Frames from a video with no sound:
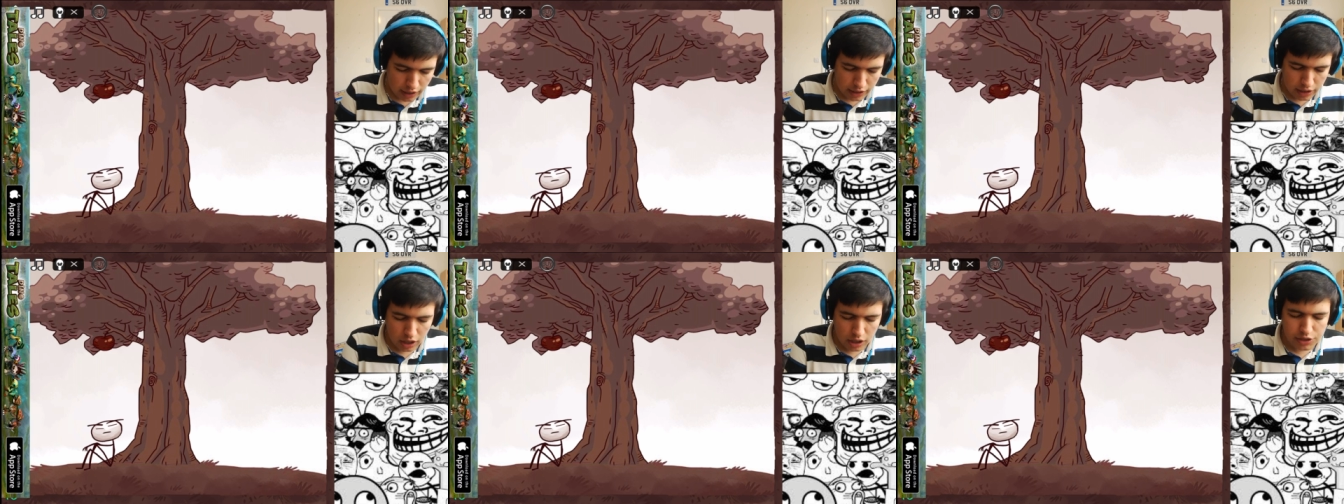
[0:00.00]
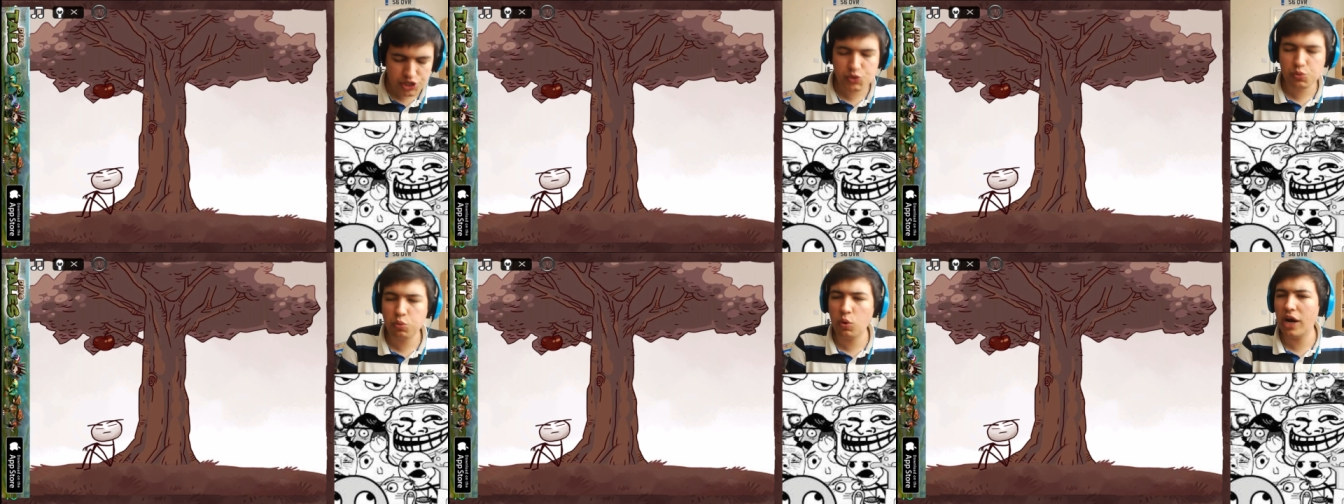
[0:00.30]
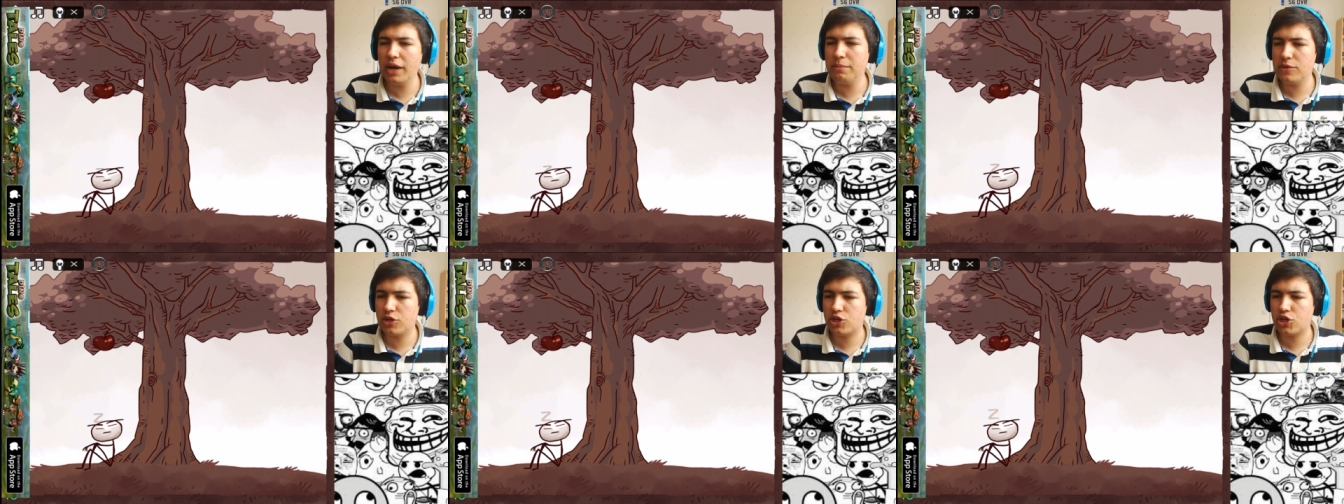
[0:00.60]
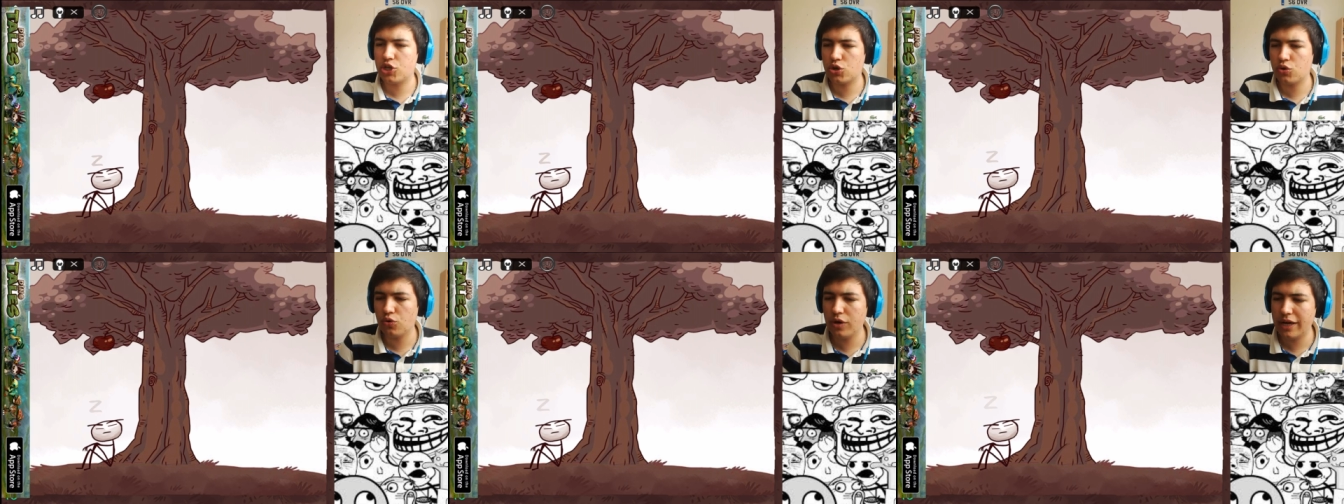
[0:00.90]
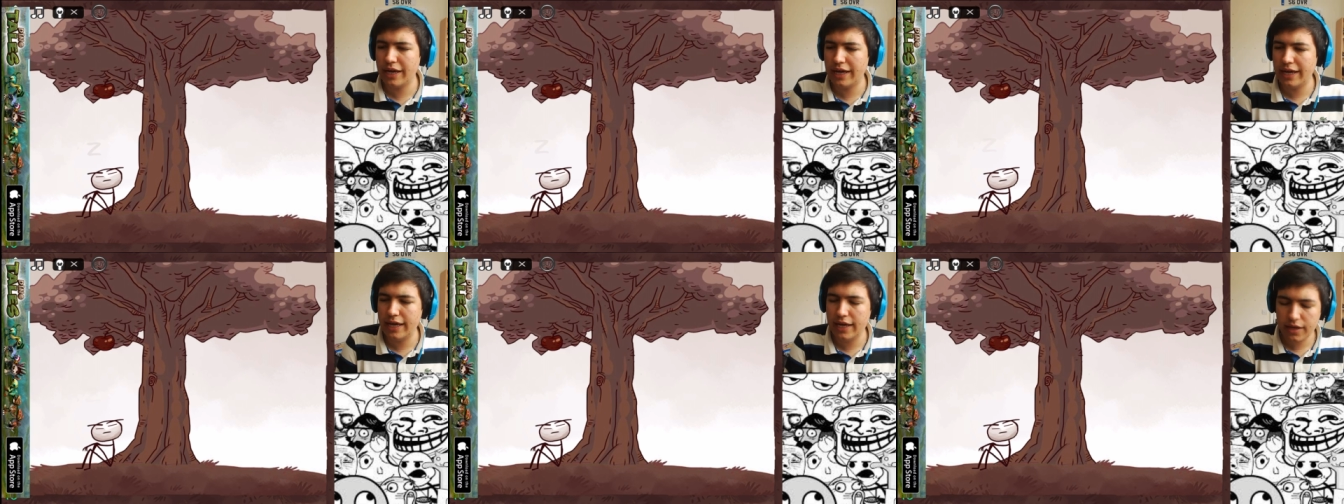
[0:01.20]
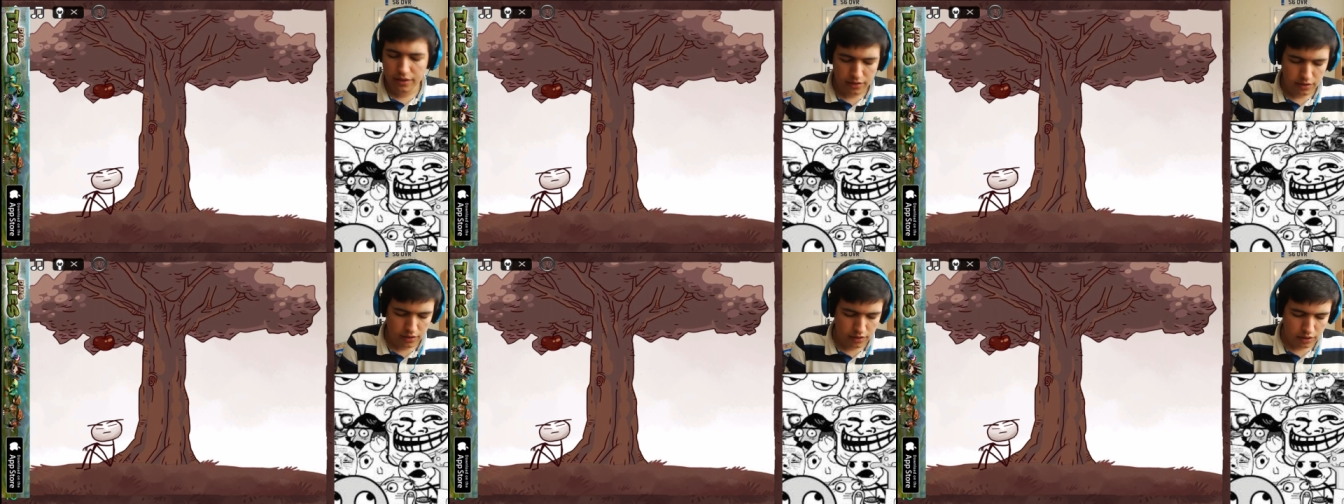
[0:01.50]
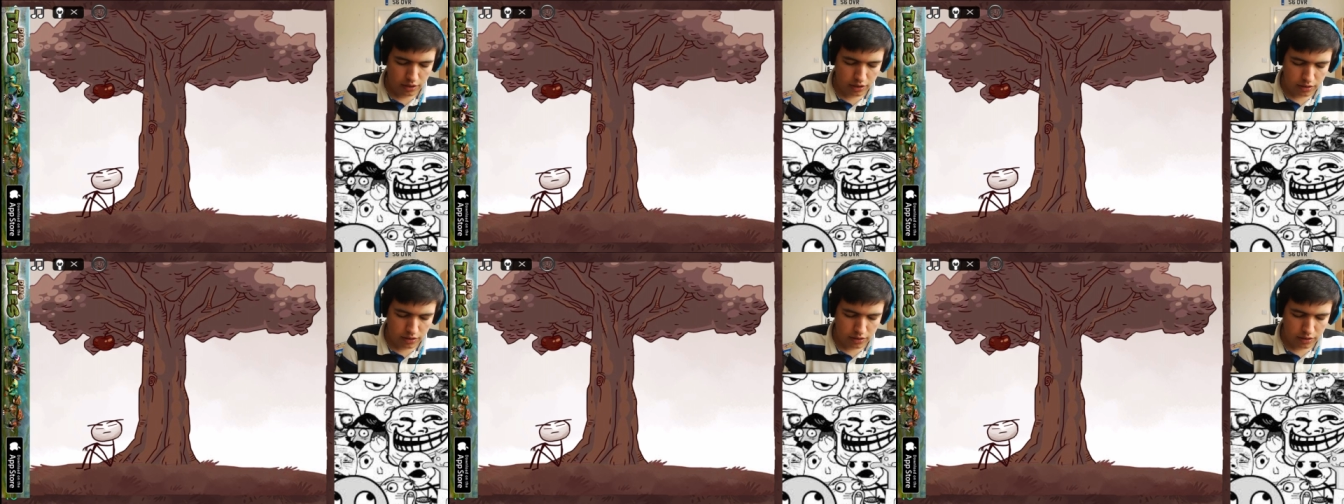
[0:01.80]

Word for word: I can't swipe the tree.